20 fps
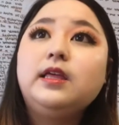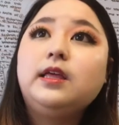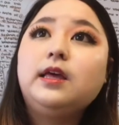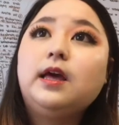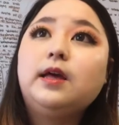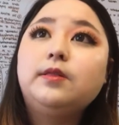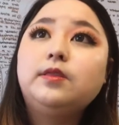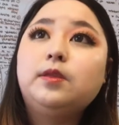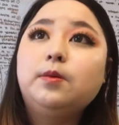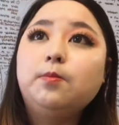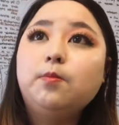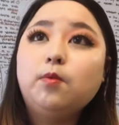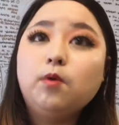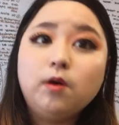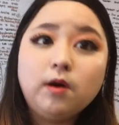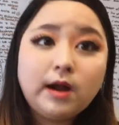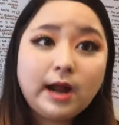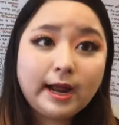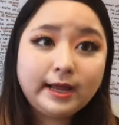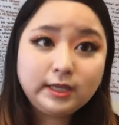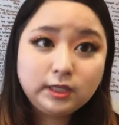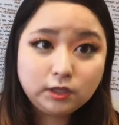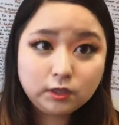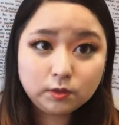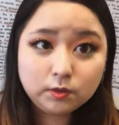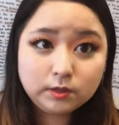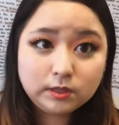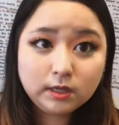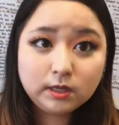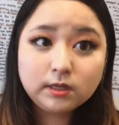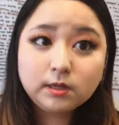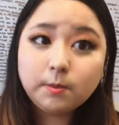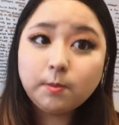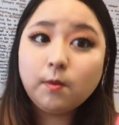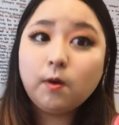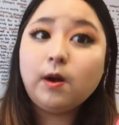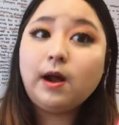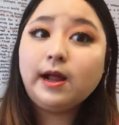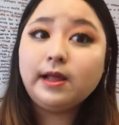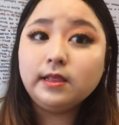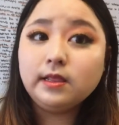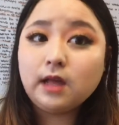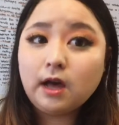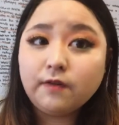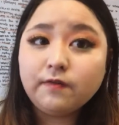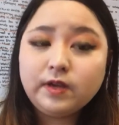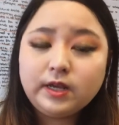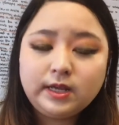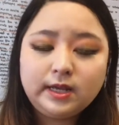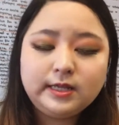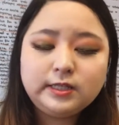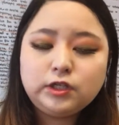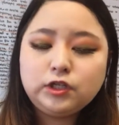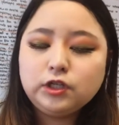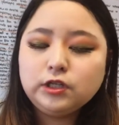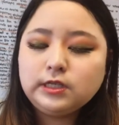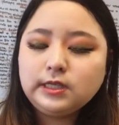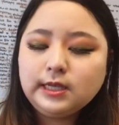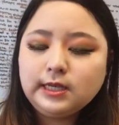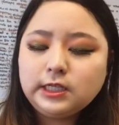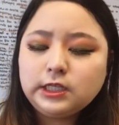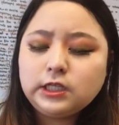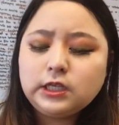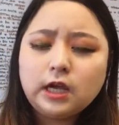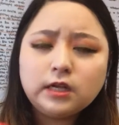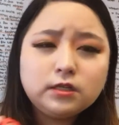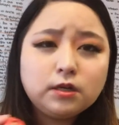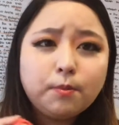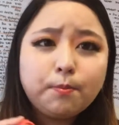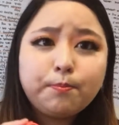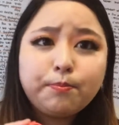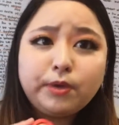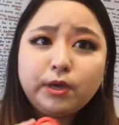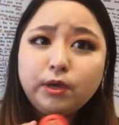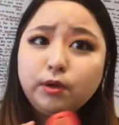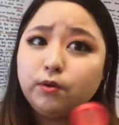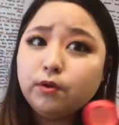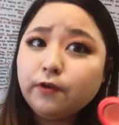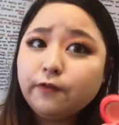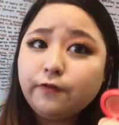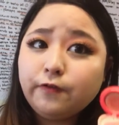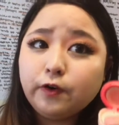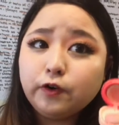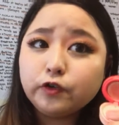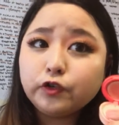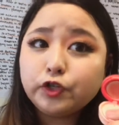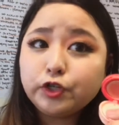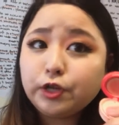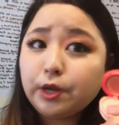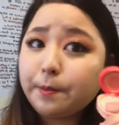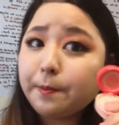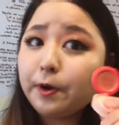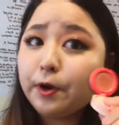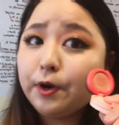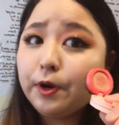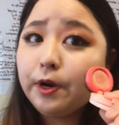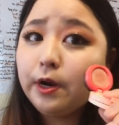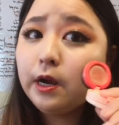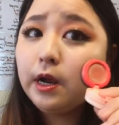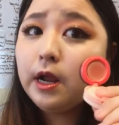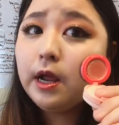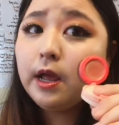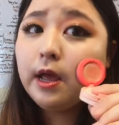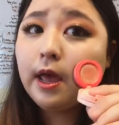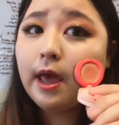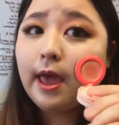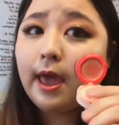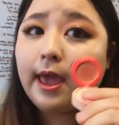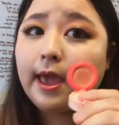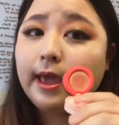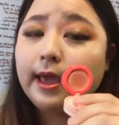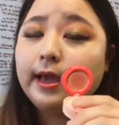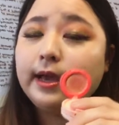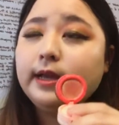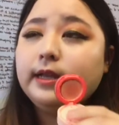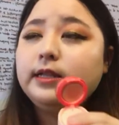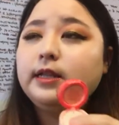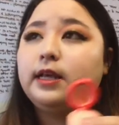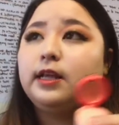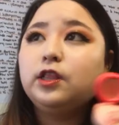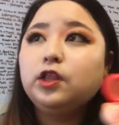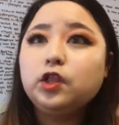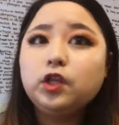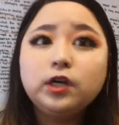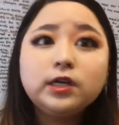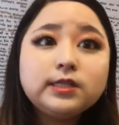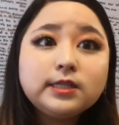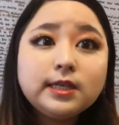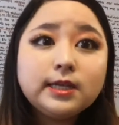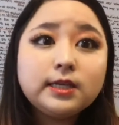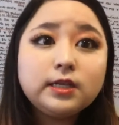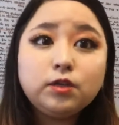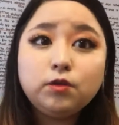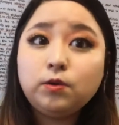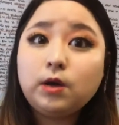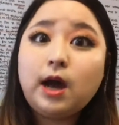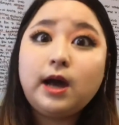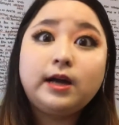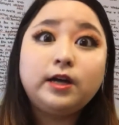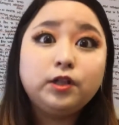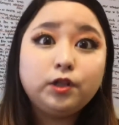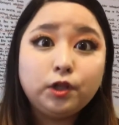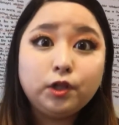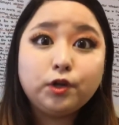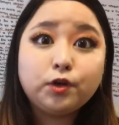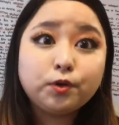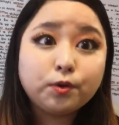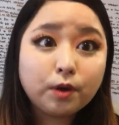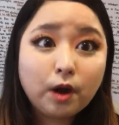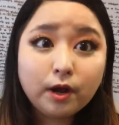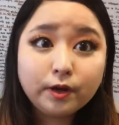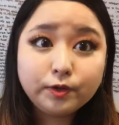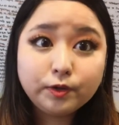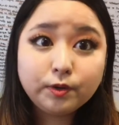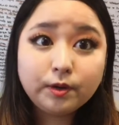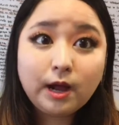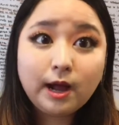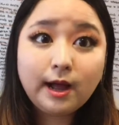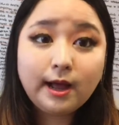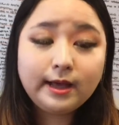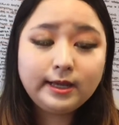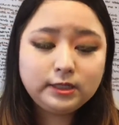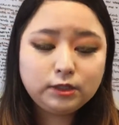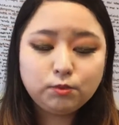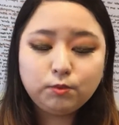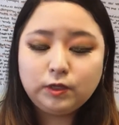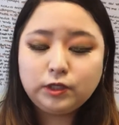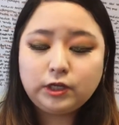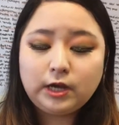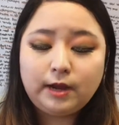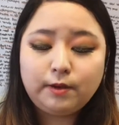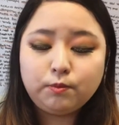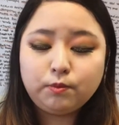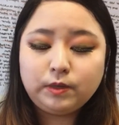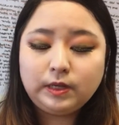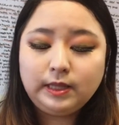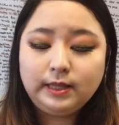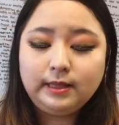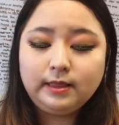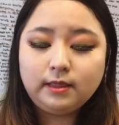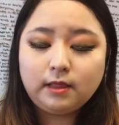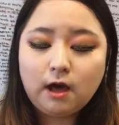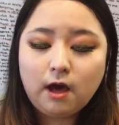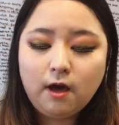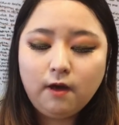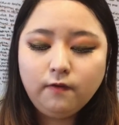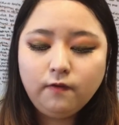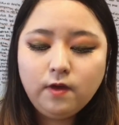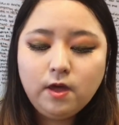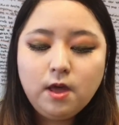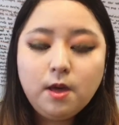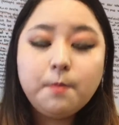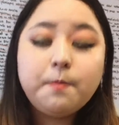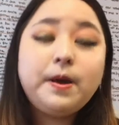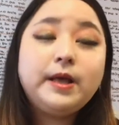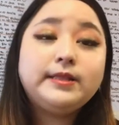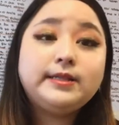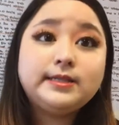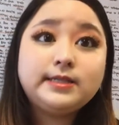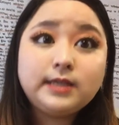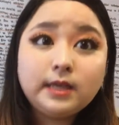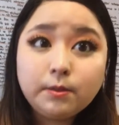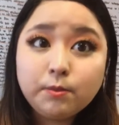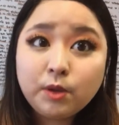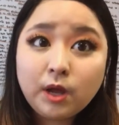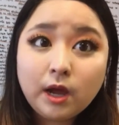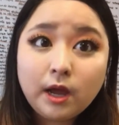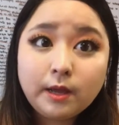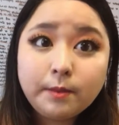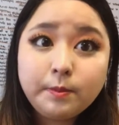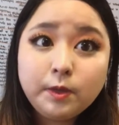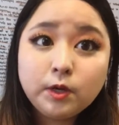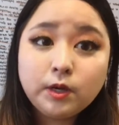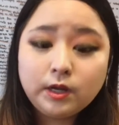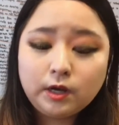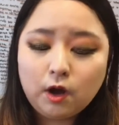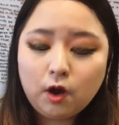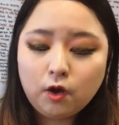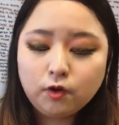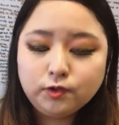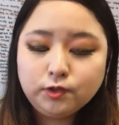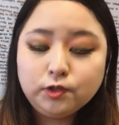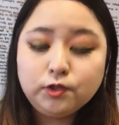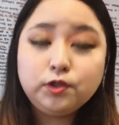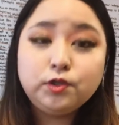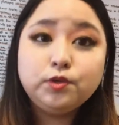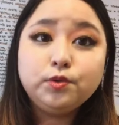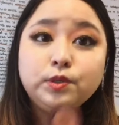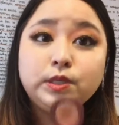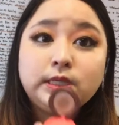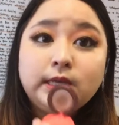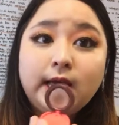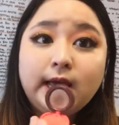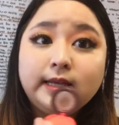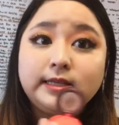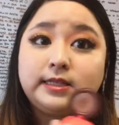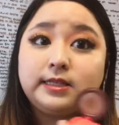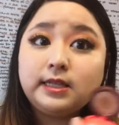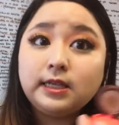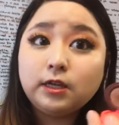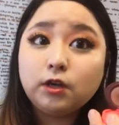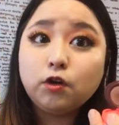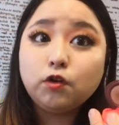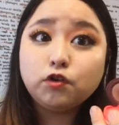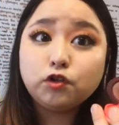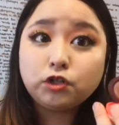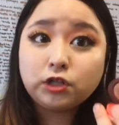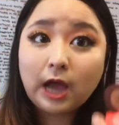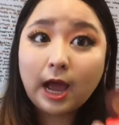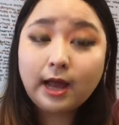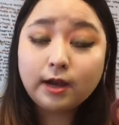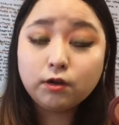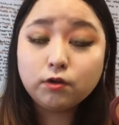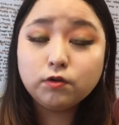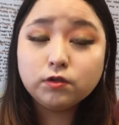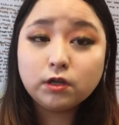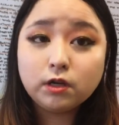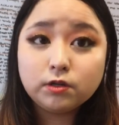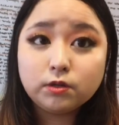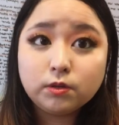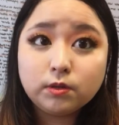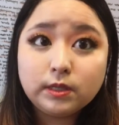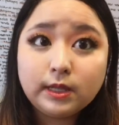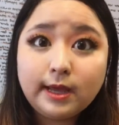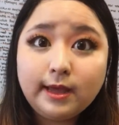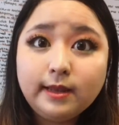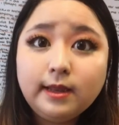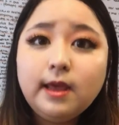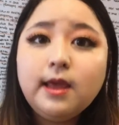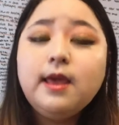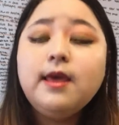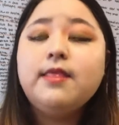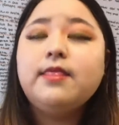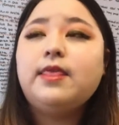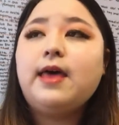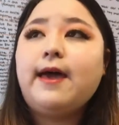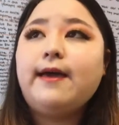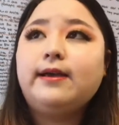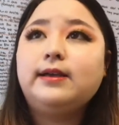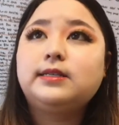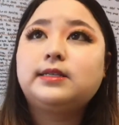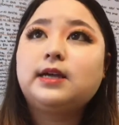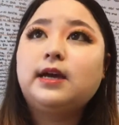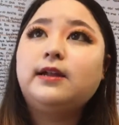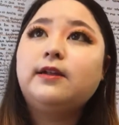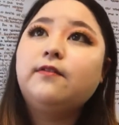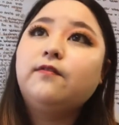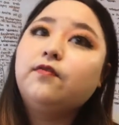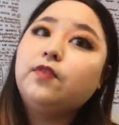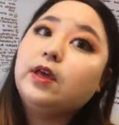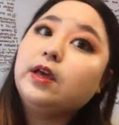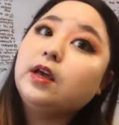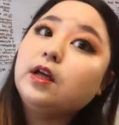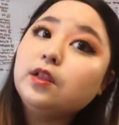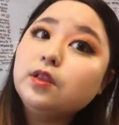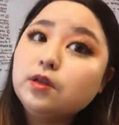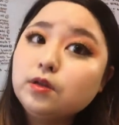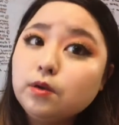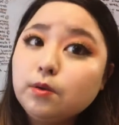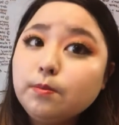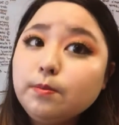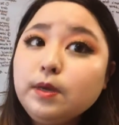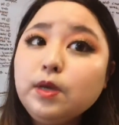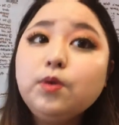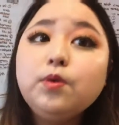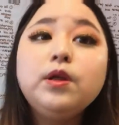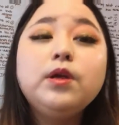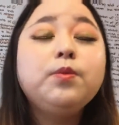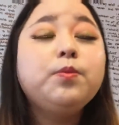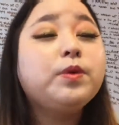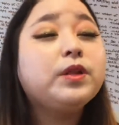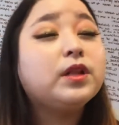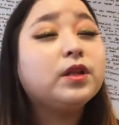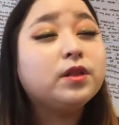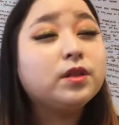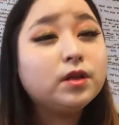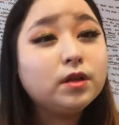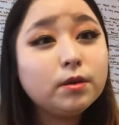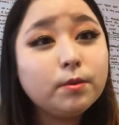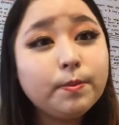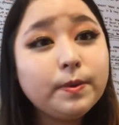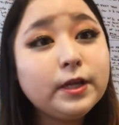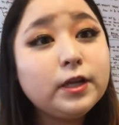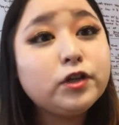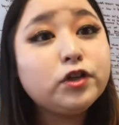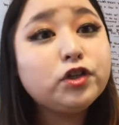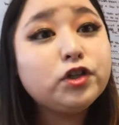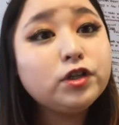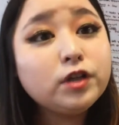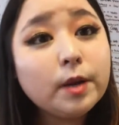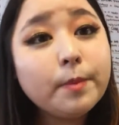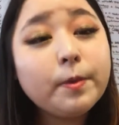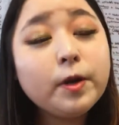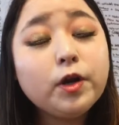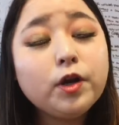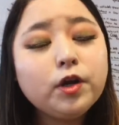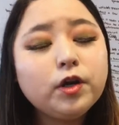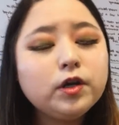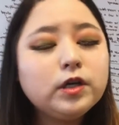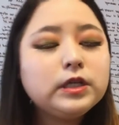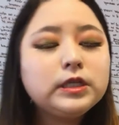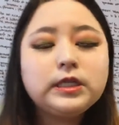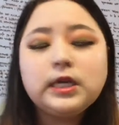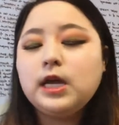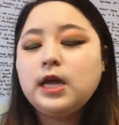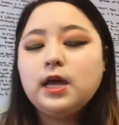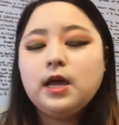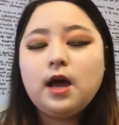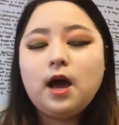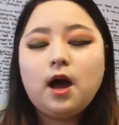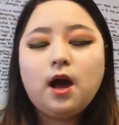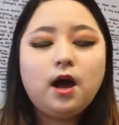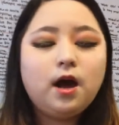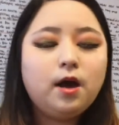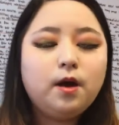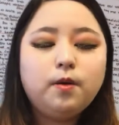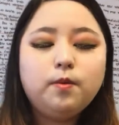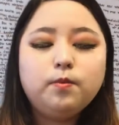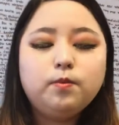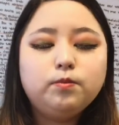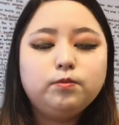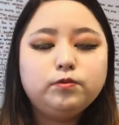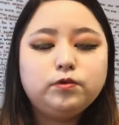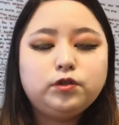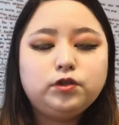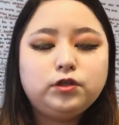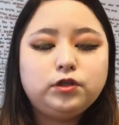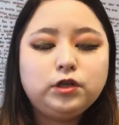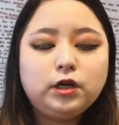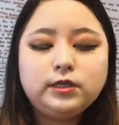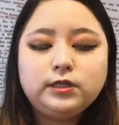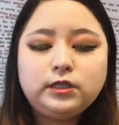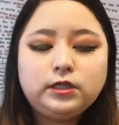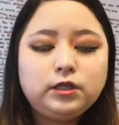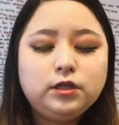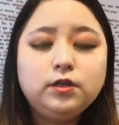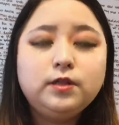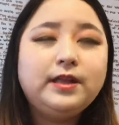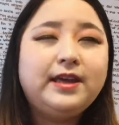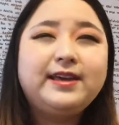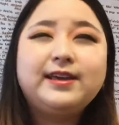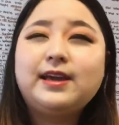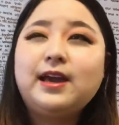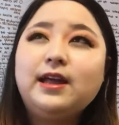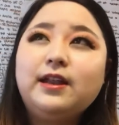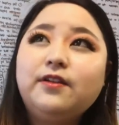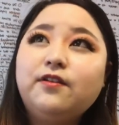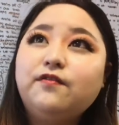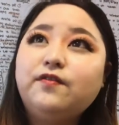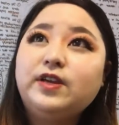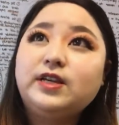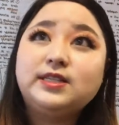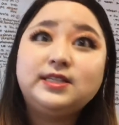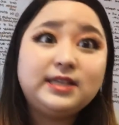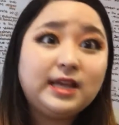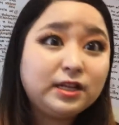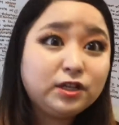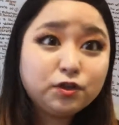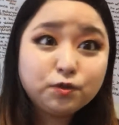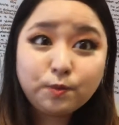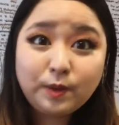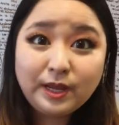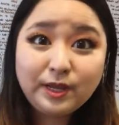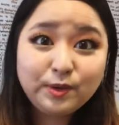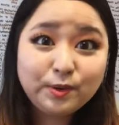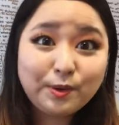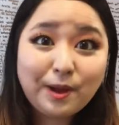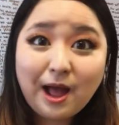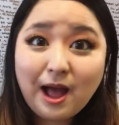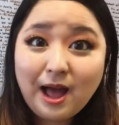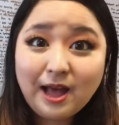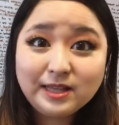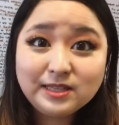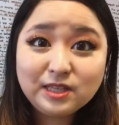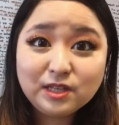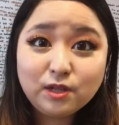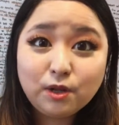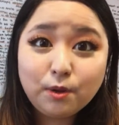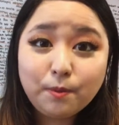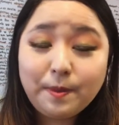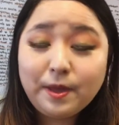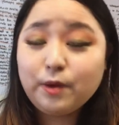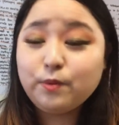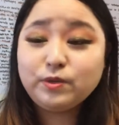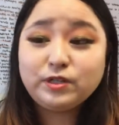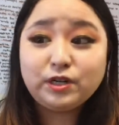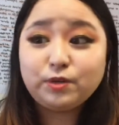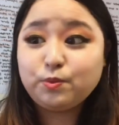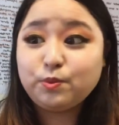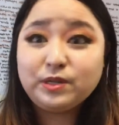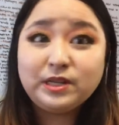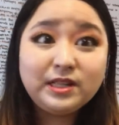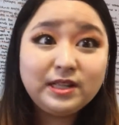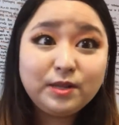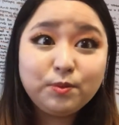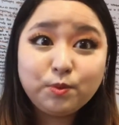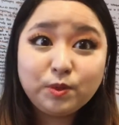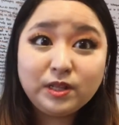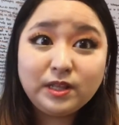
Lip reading: the more I use it, the more I love it. It's just like such a beautiful shimmer. And it looks like you got glitter on your eyes, which I really love. But at the same time, you can also use it as single shadows on your lid. That is kind of like a little muted with a little bit of shimmers. Just to like kind of accentuate your eyes a little bit, which I really, really